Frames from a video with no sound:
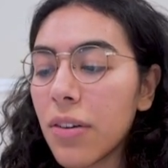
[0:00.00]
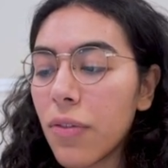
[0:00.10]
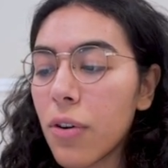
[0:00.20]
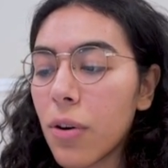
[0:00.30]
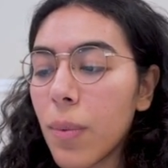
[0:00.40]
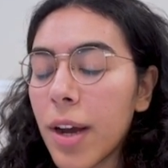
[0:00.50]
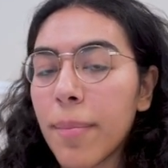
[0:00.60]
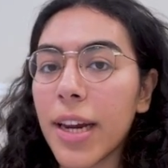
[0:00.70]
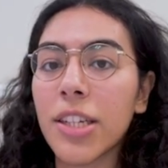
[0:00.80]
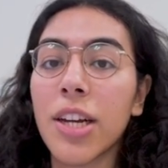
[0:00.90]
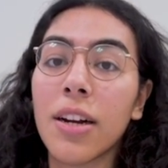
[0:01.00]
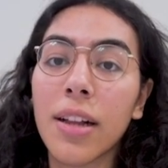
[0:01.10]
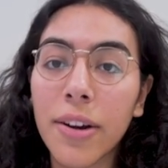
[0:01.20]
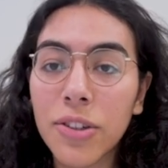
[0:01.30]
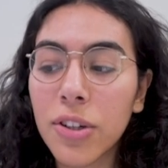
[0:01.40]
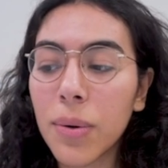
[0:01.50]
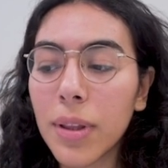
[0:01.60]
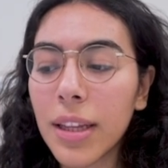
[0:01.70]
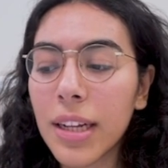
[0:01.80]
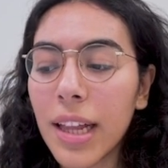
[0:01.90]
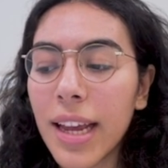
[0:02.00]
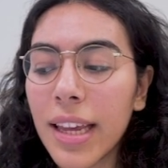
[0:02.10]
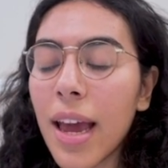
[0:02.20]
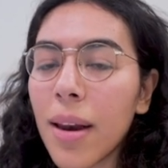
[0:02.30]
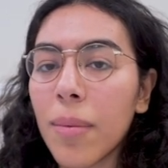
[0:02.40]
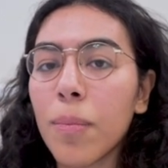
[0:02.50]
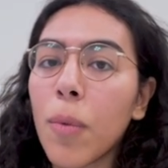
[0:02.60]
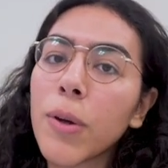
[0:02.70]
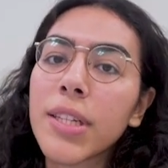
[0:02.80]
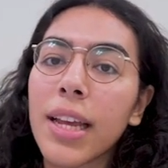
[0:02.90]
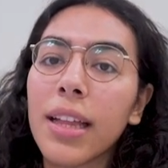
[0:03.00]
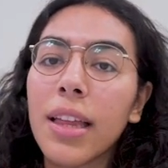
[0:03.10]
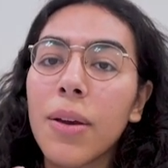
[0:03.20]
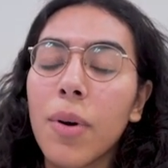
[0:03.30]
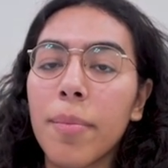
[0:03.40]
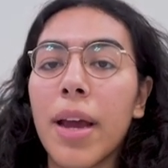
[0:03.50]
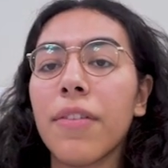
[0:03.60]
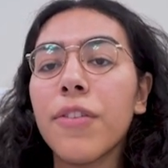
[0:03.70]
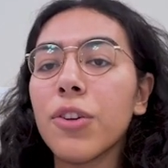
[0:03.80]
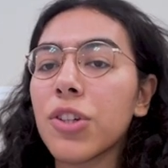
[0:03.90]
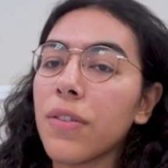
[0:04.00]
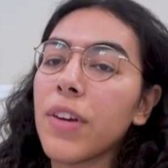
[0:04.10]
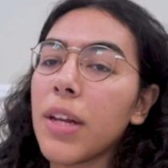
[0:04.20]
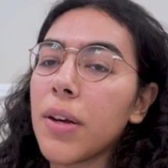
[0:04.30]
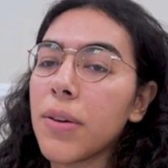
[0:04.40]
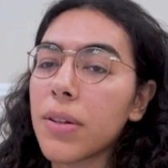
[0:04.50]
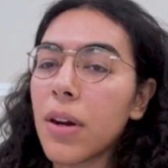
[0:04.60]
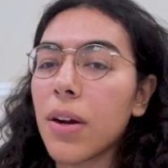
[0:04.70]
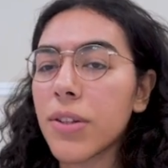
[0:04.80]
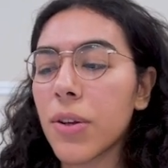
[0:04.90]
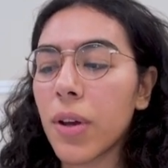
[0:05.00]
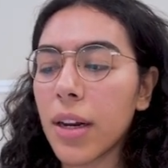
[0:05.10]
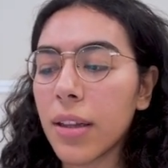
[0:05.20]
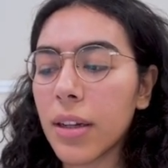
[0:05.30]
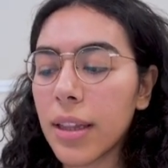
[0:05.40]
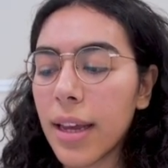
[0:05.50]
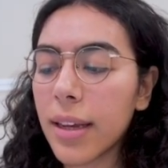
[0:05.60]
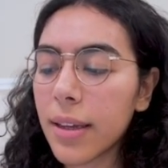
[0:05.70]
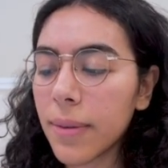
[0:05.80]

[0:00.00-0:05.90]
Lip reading: for what my channel outro would look like, and most likely what my future videos are also going to look like.